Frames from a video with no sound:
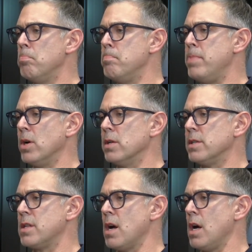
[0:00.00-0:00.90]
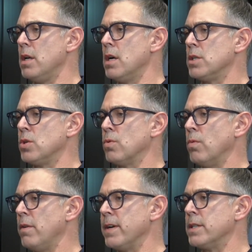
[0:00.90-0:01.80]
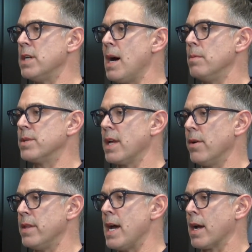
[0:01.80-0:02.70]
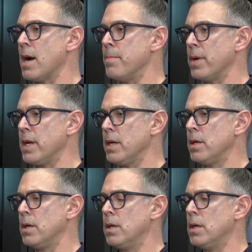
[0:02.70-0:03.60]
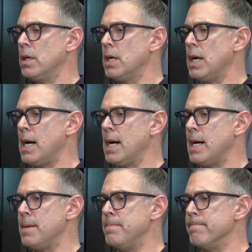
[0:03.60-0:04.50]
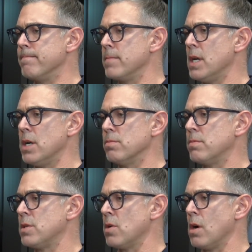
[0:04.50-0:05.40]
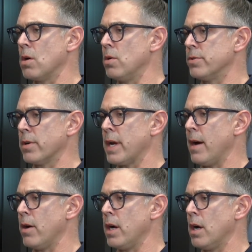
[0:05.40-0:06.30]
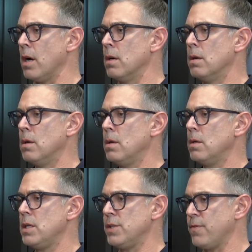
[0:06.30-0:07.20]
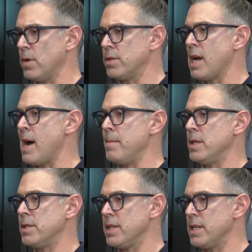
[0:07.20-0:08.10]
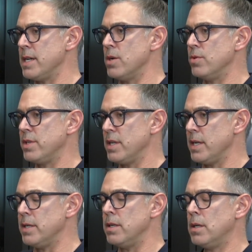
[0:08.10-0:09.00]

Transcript: Bill has done a terrific job scaling that company. Strong culture carrier, his first time in the CEO seat.